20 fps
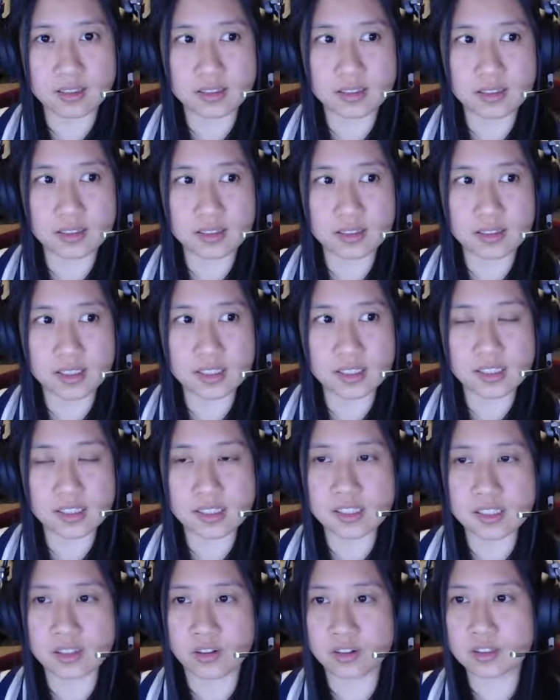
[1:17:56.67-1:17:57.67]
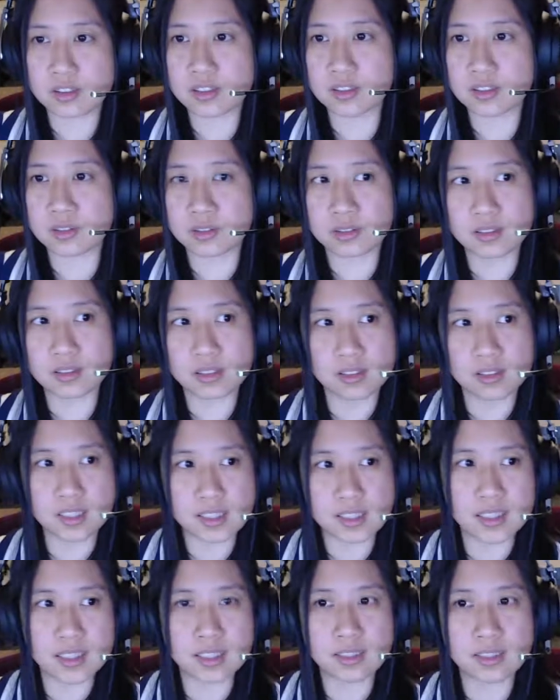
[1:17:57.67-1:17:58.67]
this is not so.
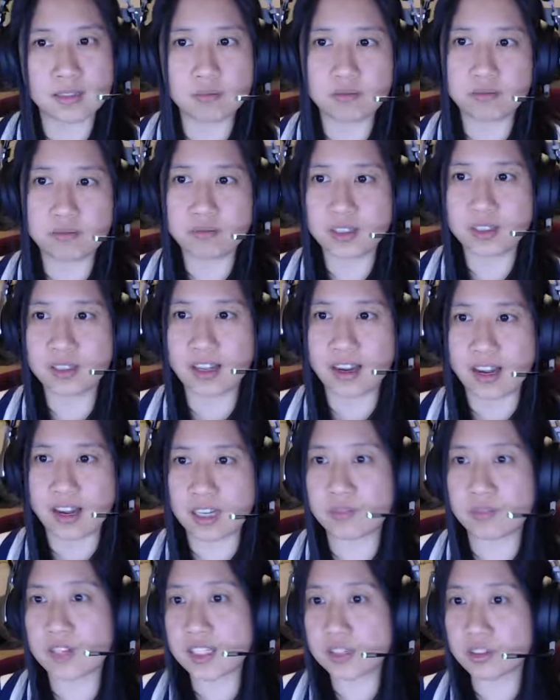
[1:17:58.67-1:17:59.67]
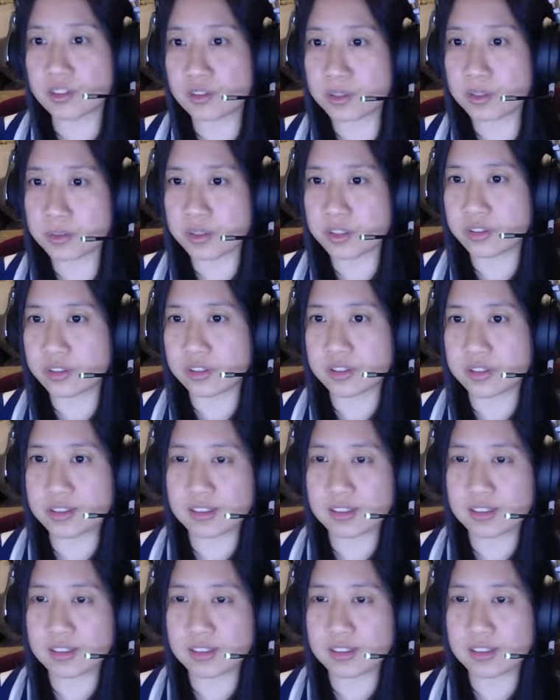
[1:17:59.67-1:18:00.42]
Let's say, advanced contributors,